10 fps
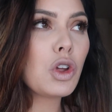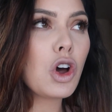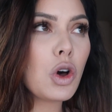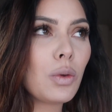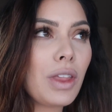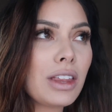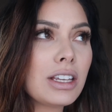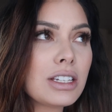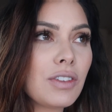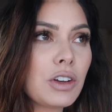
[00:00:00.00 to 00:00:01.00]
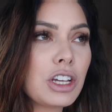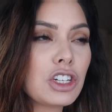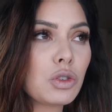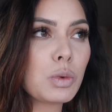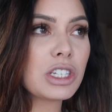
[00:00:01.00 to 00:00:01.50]
know that this
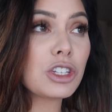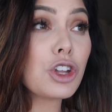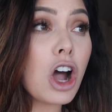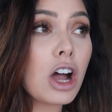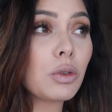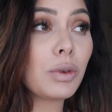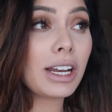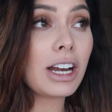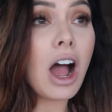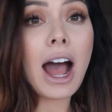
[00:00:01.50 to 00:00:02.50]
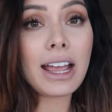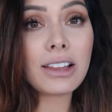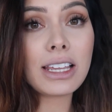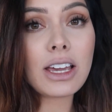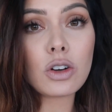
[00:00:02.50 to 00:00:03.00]
foundation was not rated
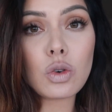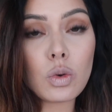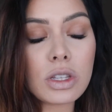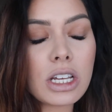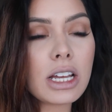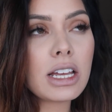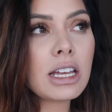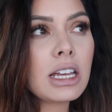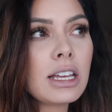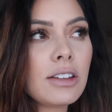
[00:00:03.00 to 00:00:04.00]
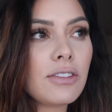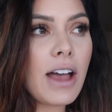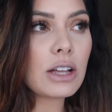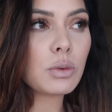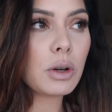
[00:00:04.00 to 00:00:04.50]
highly on Ulta. In
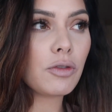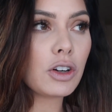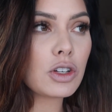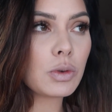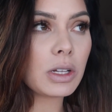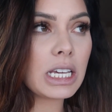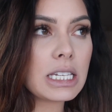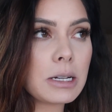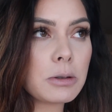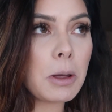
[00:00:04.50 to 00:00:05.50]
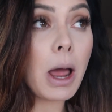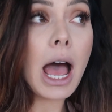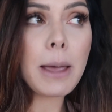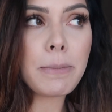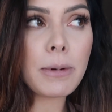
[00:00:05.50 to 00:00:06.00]
fact, when it first released, there was a lot of
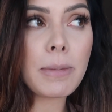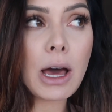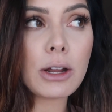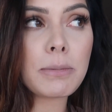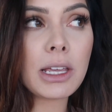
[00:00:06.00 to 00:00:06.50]
hype about it